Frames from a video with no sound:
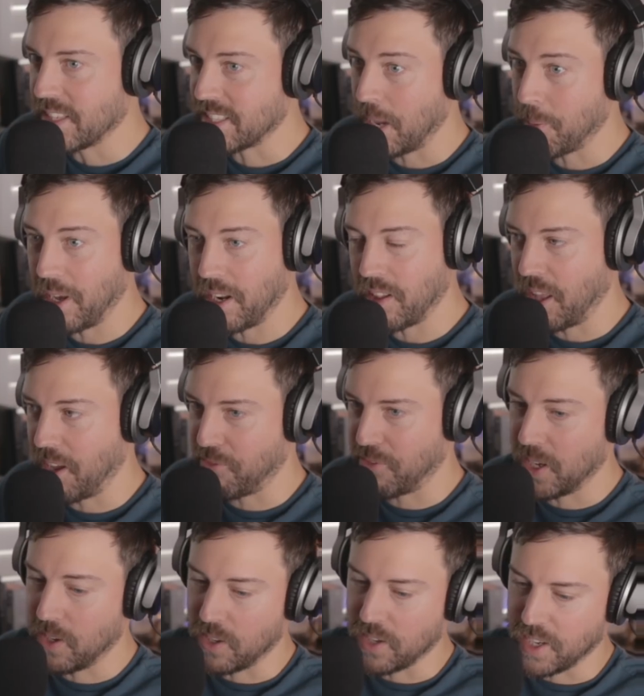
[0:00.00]
This came out of left
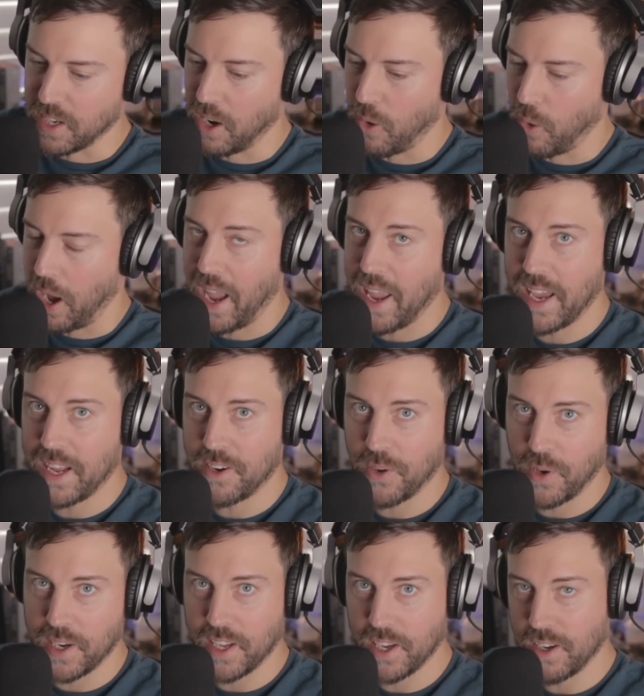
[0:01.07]
field. You know, I had no
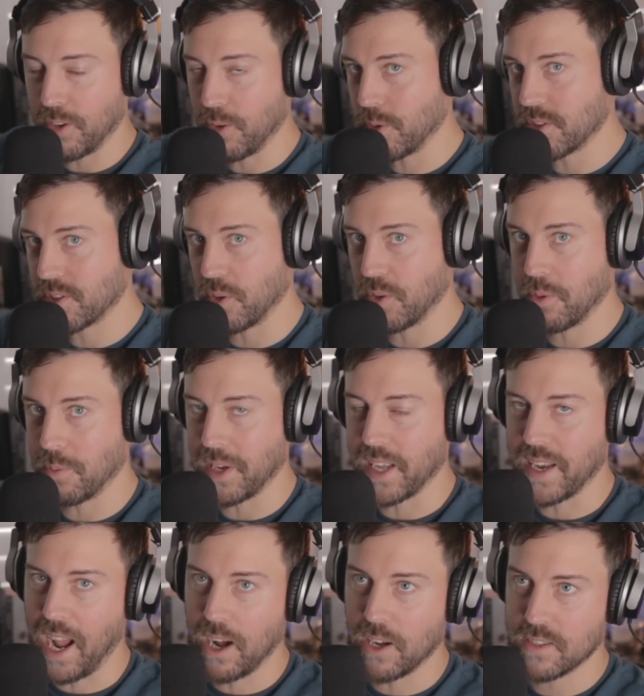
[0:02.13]
idea it was going to be
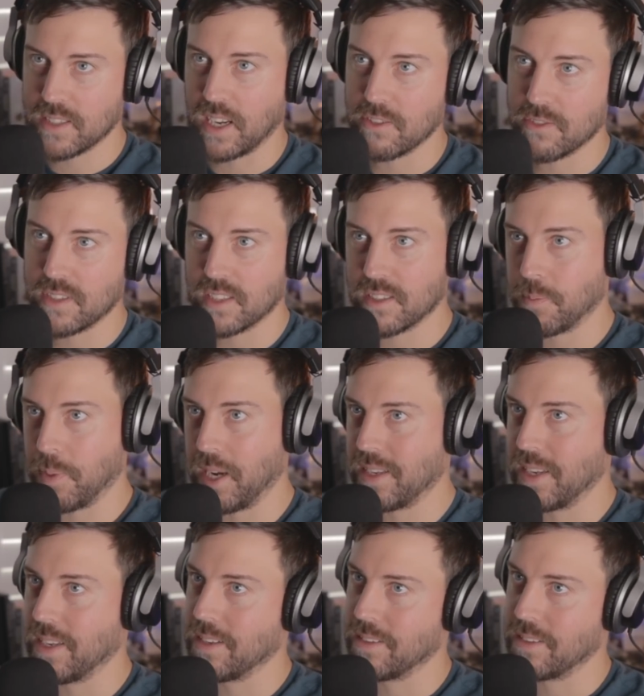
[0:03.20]
announced. I was
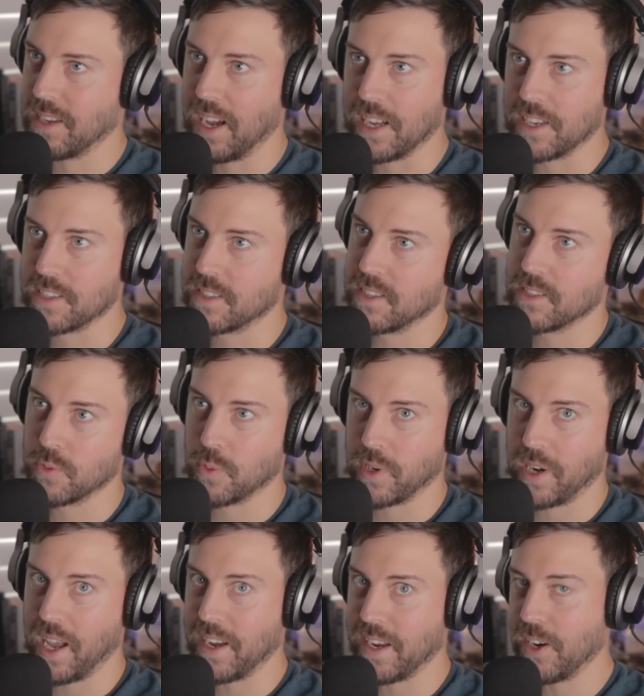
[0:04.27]
expecting, gosh, since we're
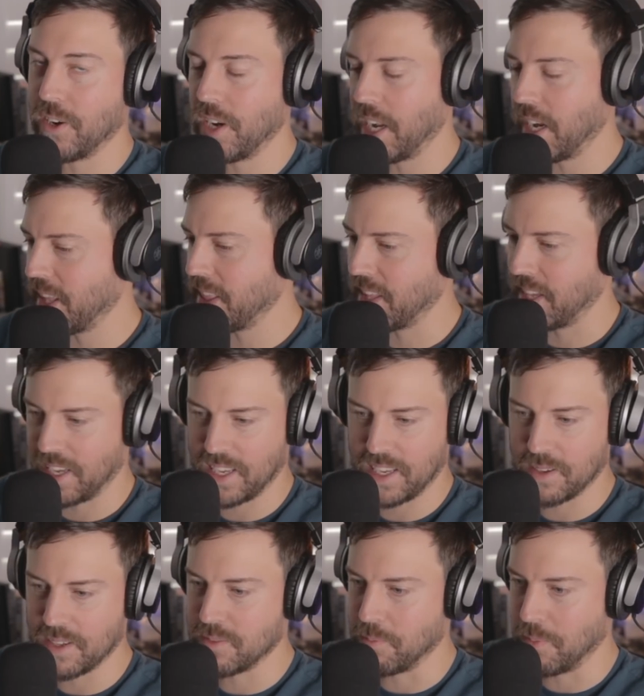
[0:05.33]
not hearing anything,
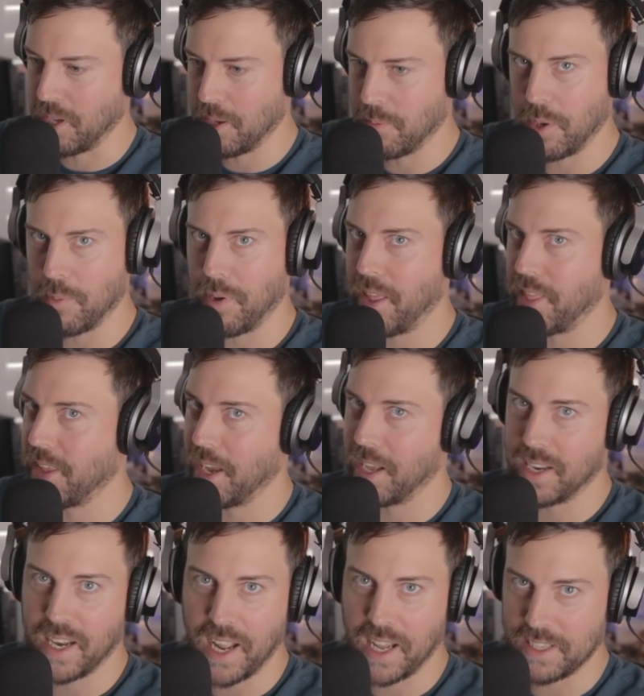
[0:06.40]
it may be by the end
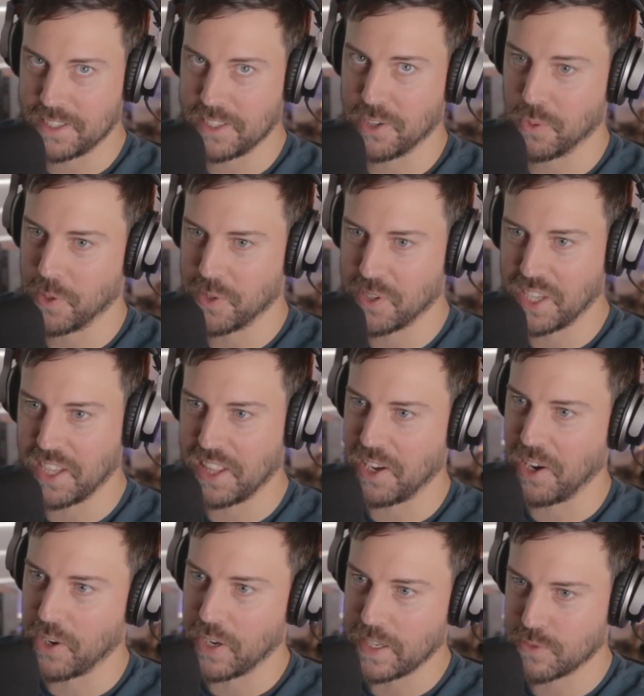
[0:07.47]
of next year we would get the
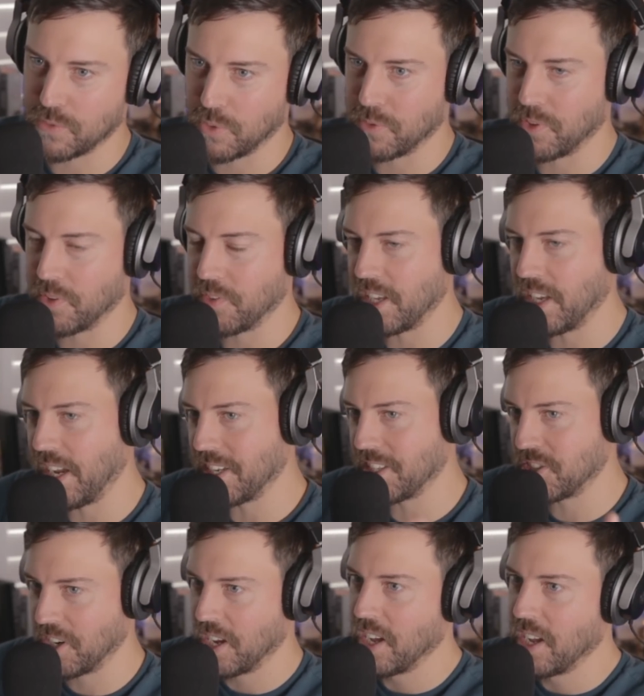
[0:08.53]
RX 450H
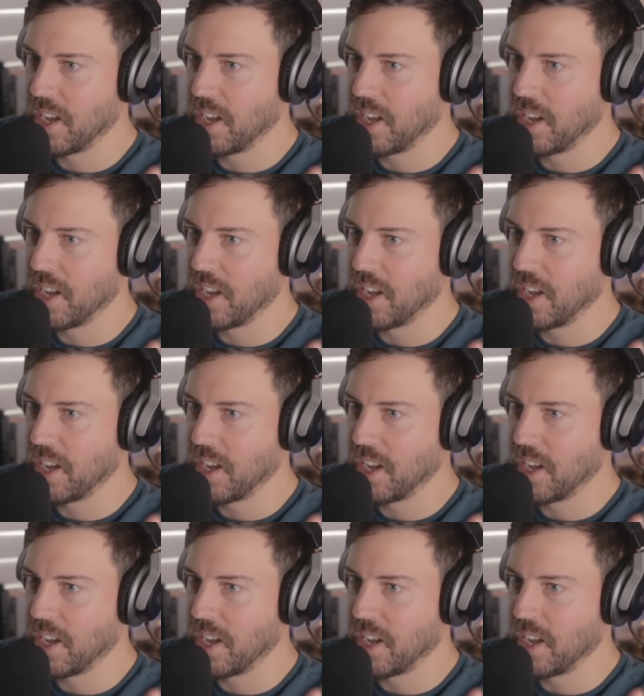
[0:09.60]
